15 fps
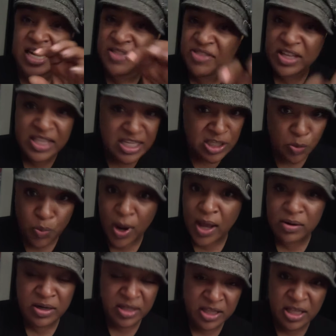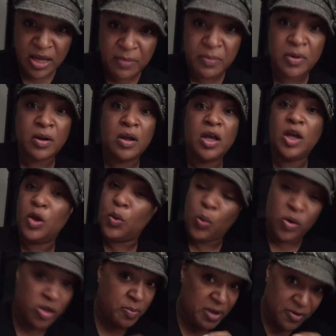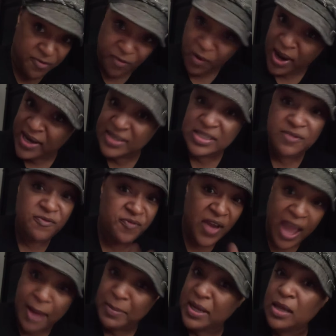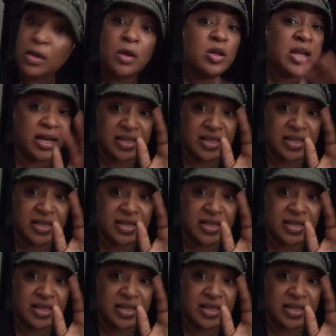Anything that's around in them, whether it be friends, family,